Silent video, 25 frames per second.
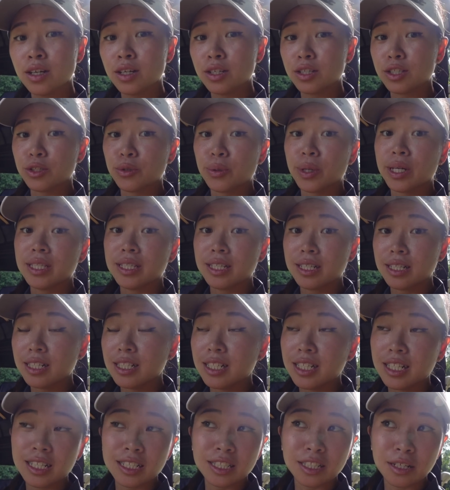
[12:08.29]
So I
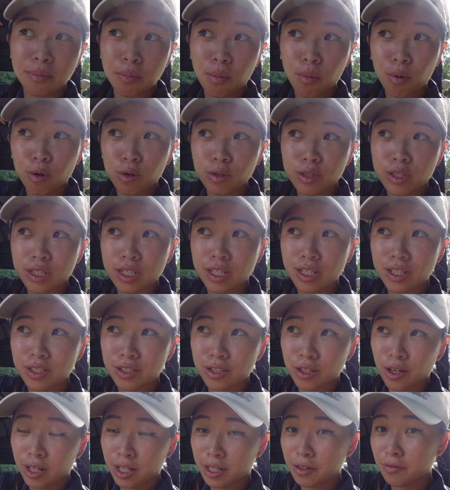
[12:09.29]
didn't hit the most
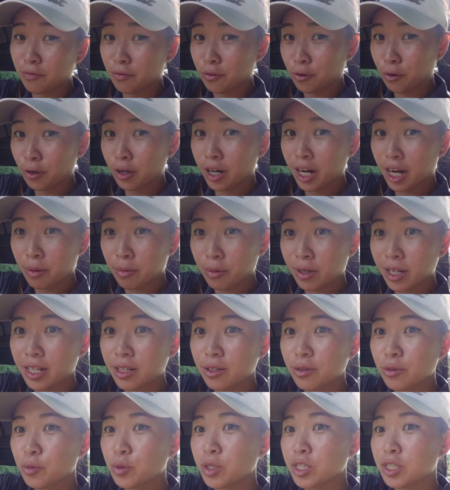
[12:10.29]
solid 4 hybrid,
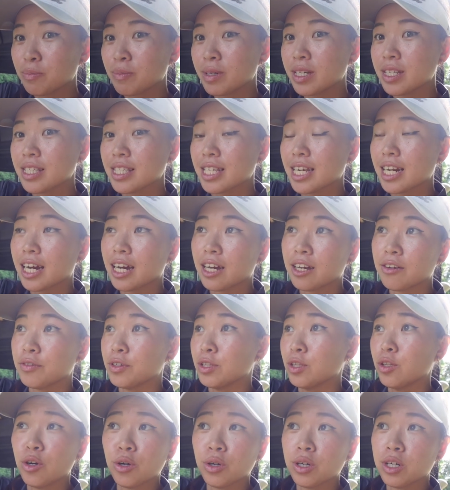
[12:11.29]
which means that I have
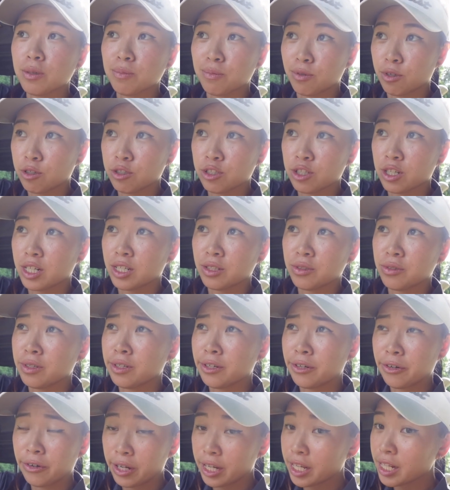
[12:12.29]
a longer approach shot into
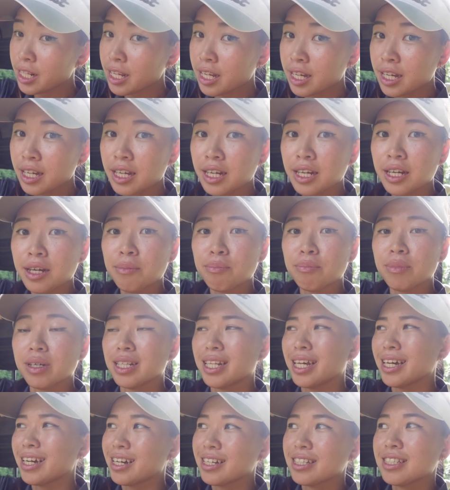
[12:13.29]
the green. But
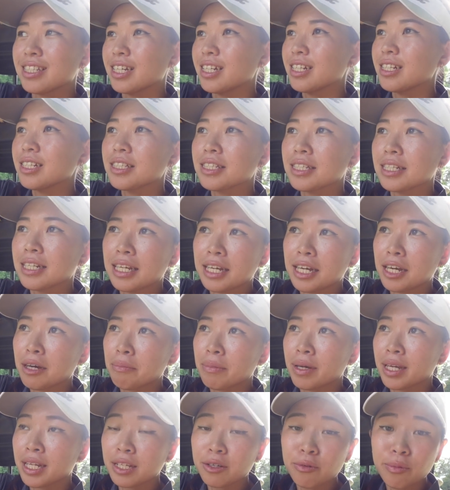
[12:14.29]
like I said, it's a
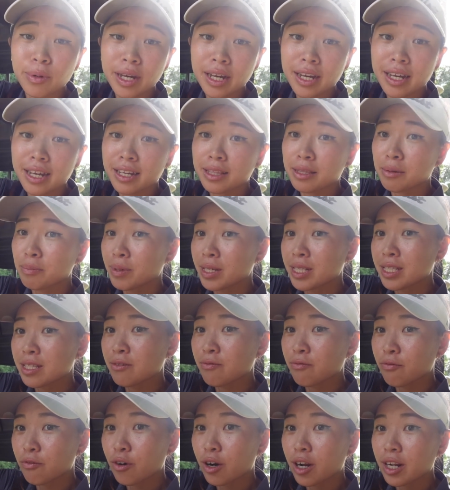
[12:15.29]
layup anyway and the pin's
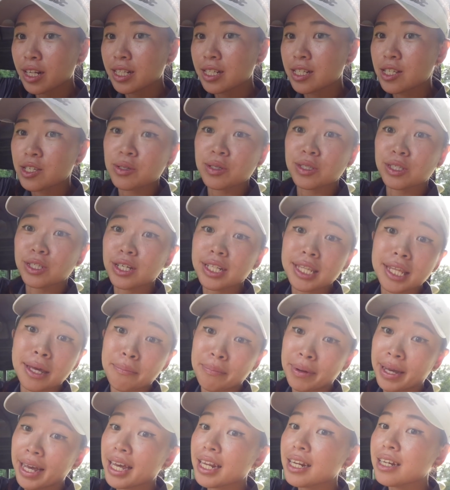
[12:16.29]
in front, so it's not
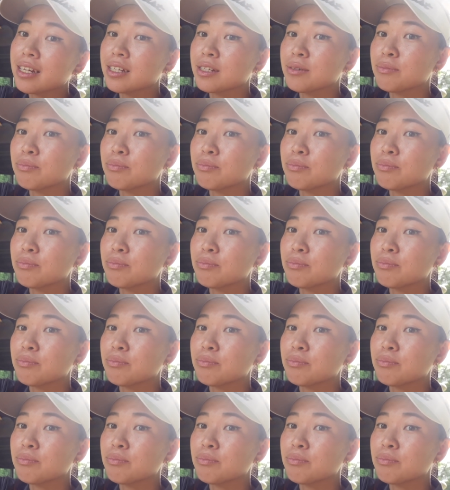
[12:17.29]
that bad.